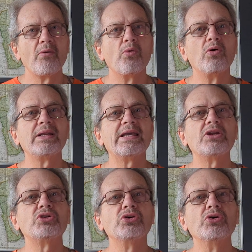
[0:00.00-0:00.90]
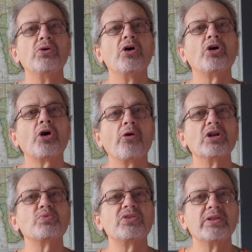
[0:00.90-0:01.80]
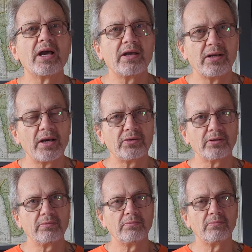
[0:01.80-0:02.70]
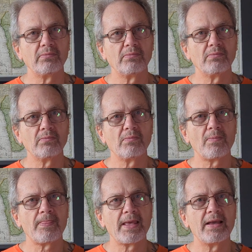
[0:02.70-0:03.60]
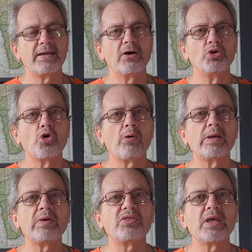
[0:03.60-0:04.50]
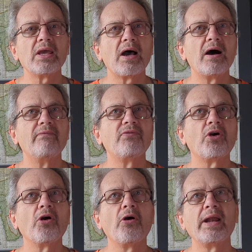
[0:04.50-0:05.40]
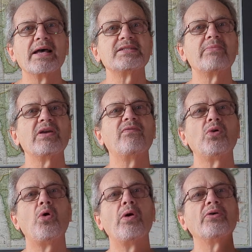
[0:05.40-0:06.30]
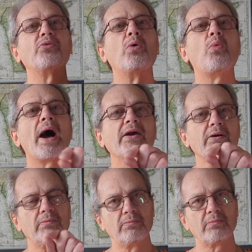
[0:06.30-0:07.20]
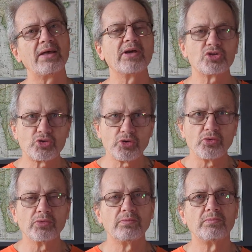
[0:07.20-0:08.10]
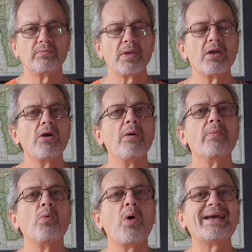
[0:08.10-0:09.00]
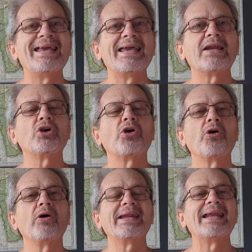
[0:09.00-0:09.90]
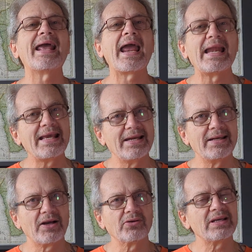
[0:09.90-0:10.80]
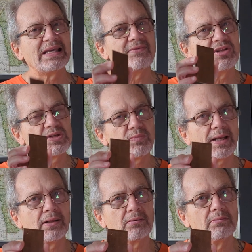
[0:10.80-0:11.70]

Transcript: will lead to currents within that conductor. Now, normally we think of current as something flowing through a wire, and that's true. But one can get current in any conductor, even this plate.